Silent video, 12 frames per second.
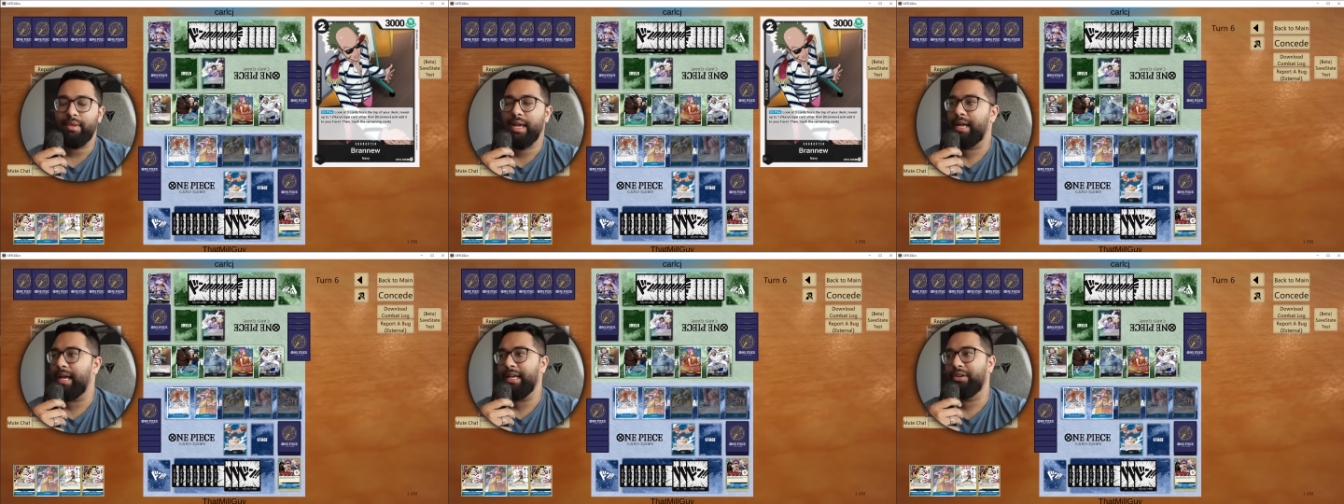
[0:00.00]

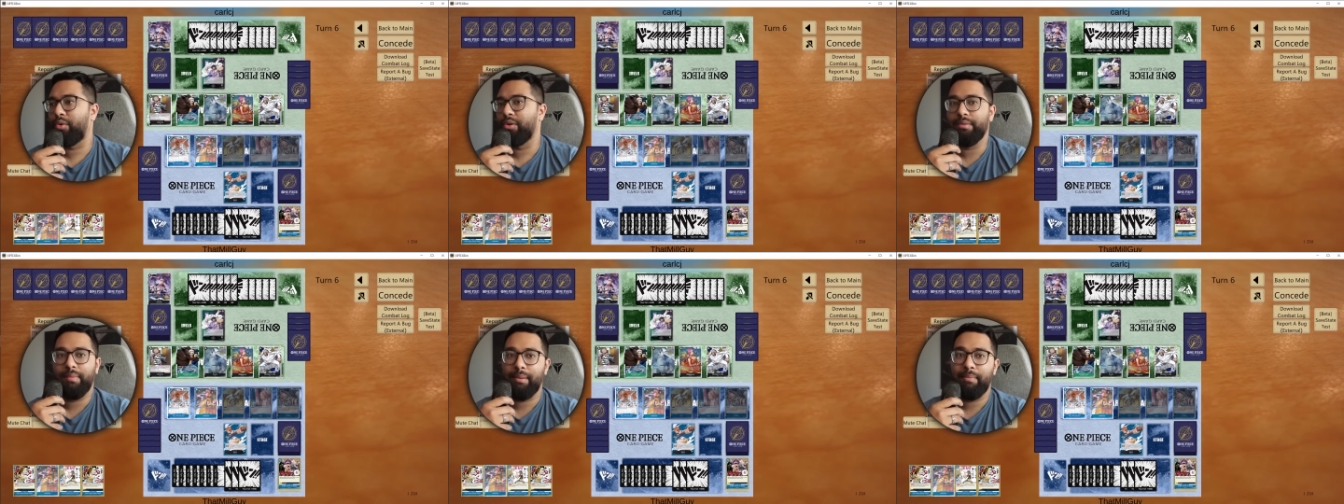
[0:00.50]
I hate
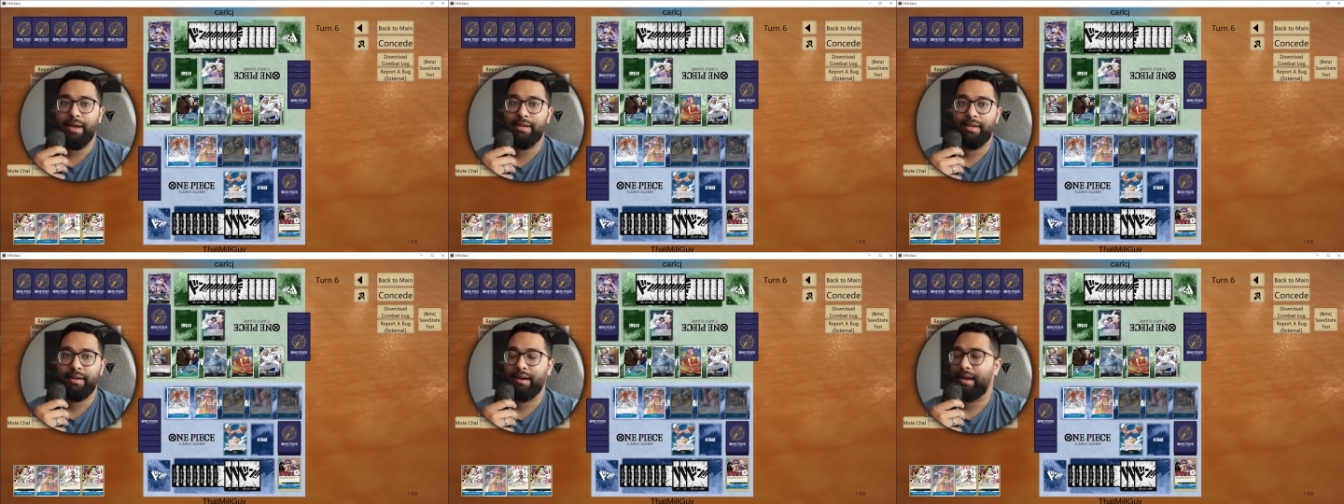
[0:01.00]
holding my mic
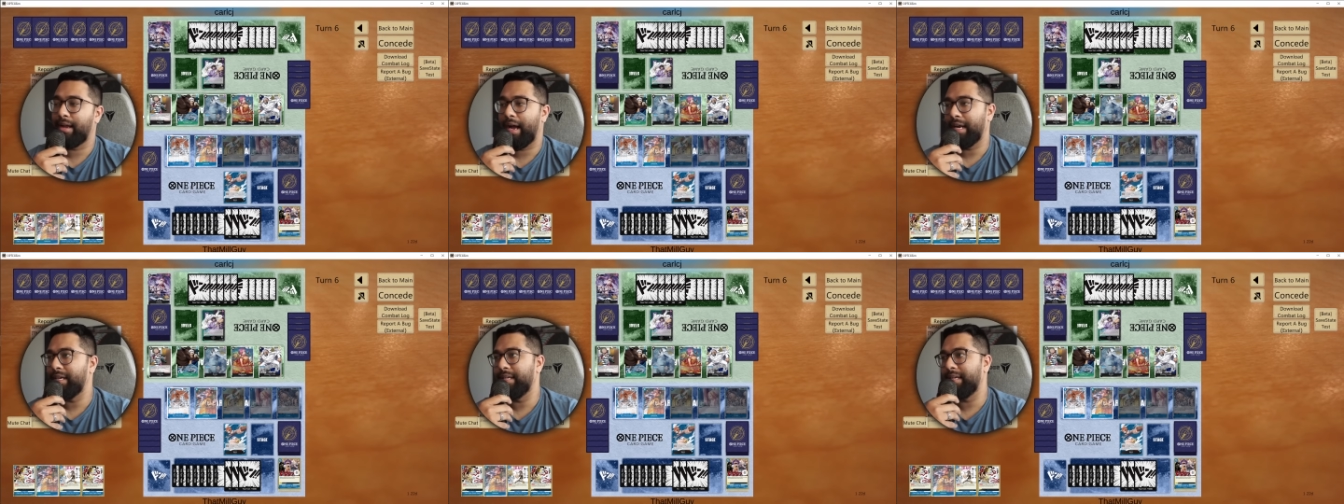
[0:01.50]
here. I,
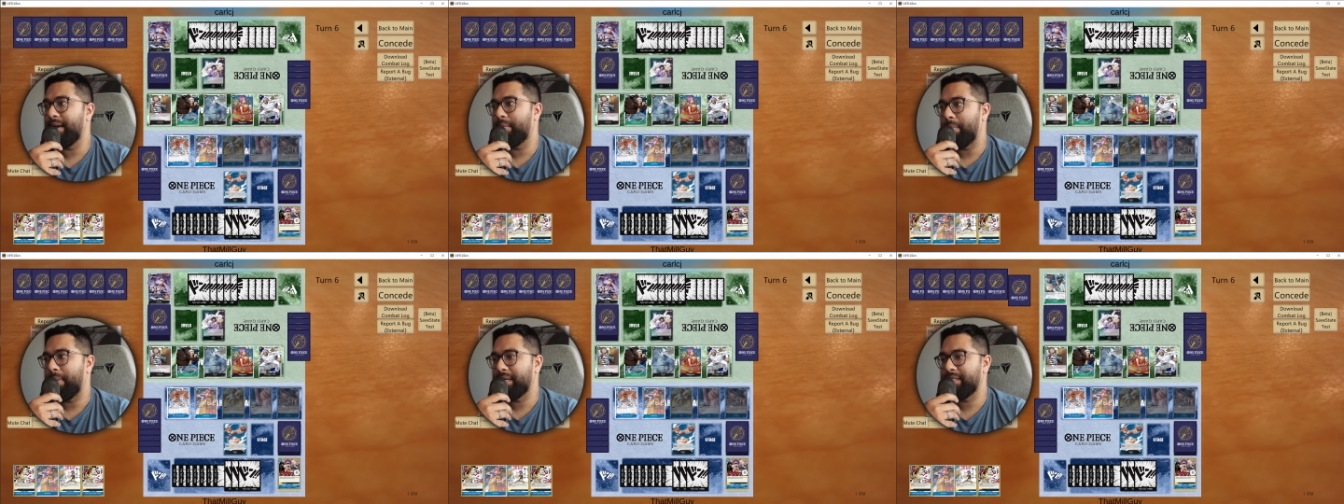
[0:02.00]
I need to get my
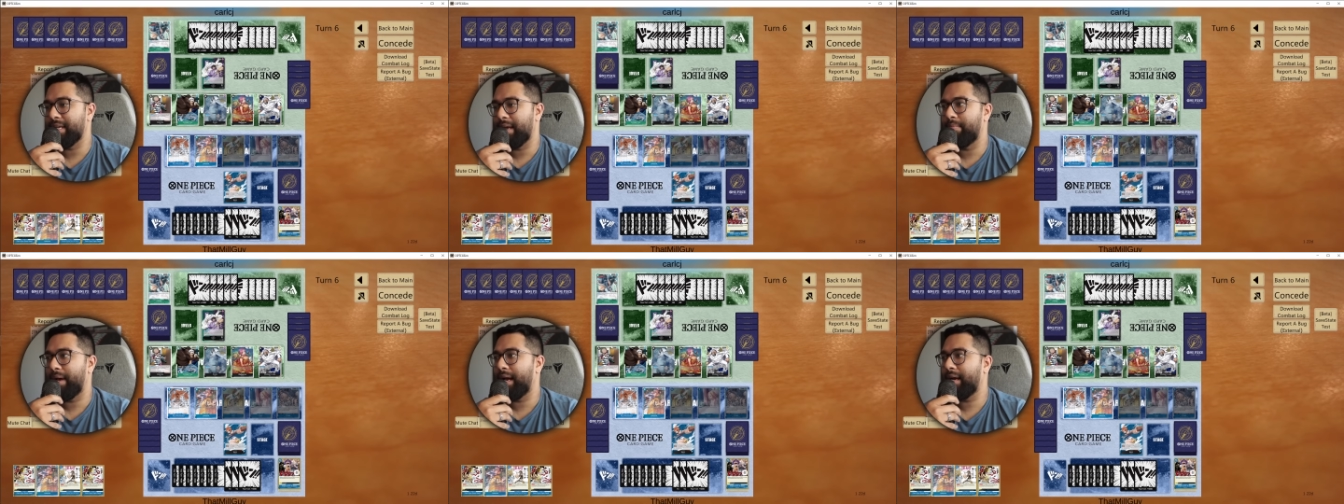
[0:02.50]
mic stand
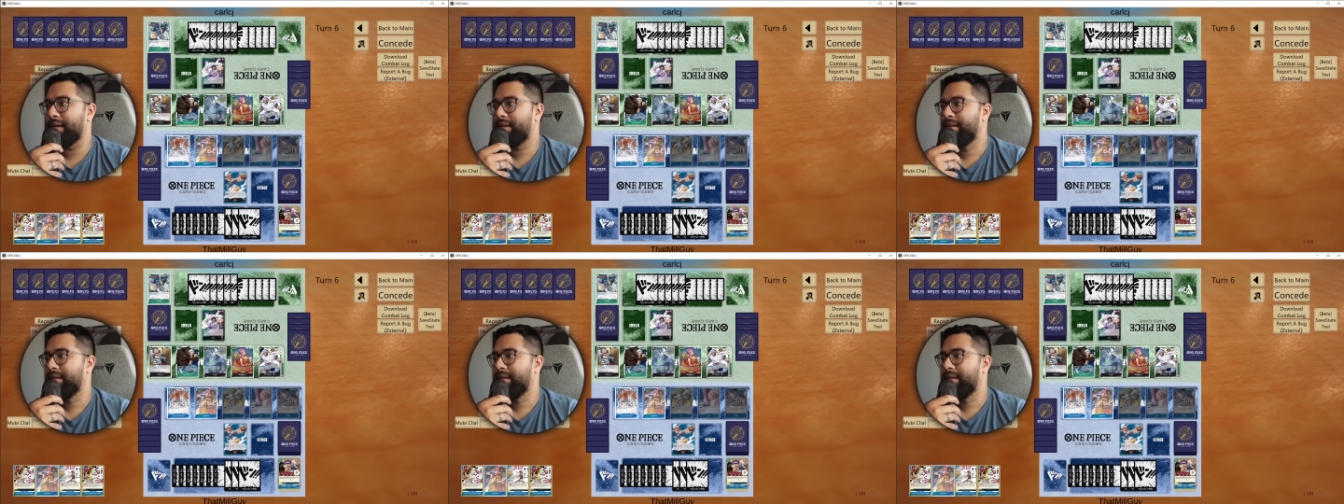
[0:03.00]
back.